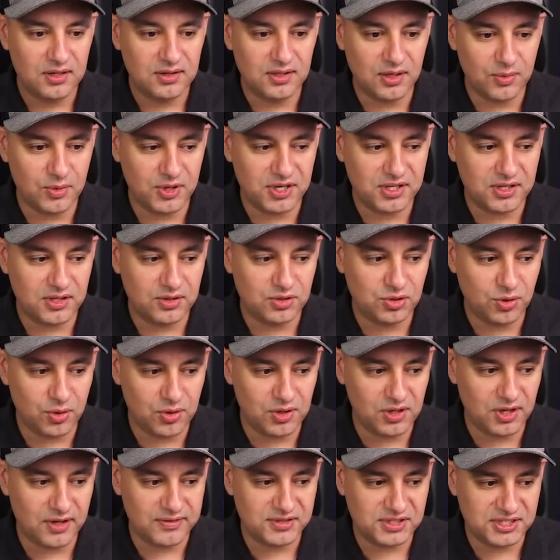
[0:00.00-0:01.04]
There were a
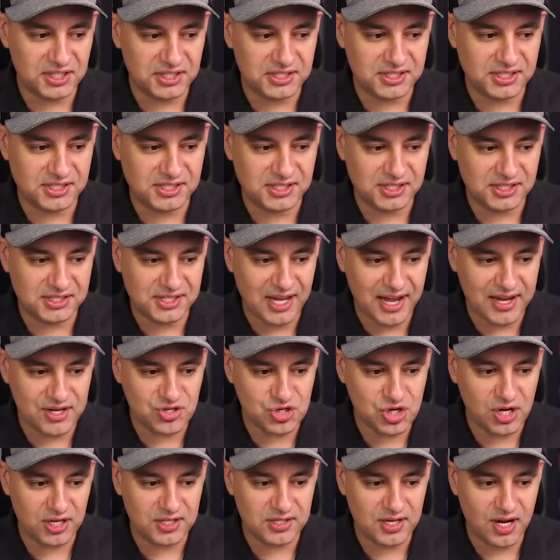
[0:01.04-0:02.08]
total of 66
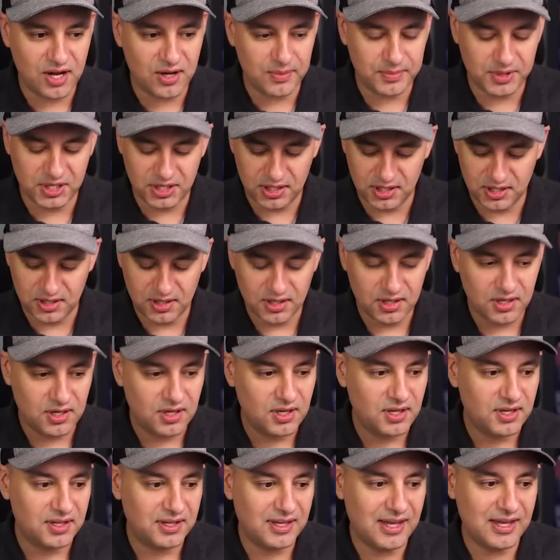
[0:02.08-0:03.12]
handshakes. How many
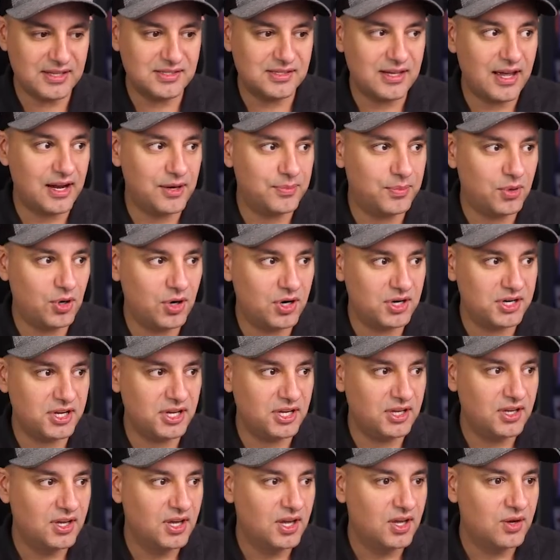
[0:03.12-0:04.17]
guests at a
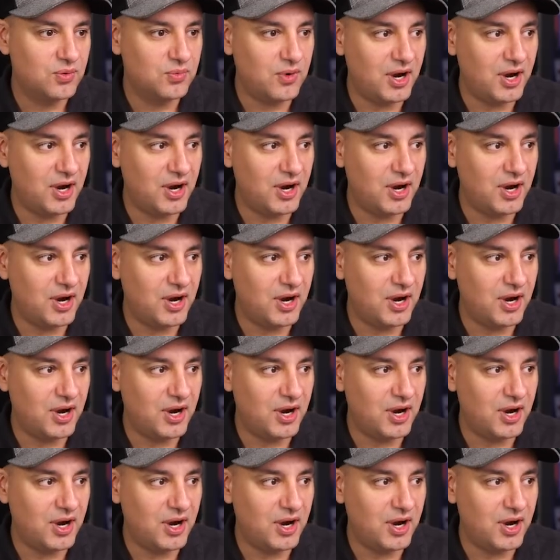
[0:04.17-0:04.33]
party?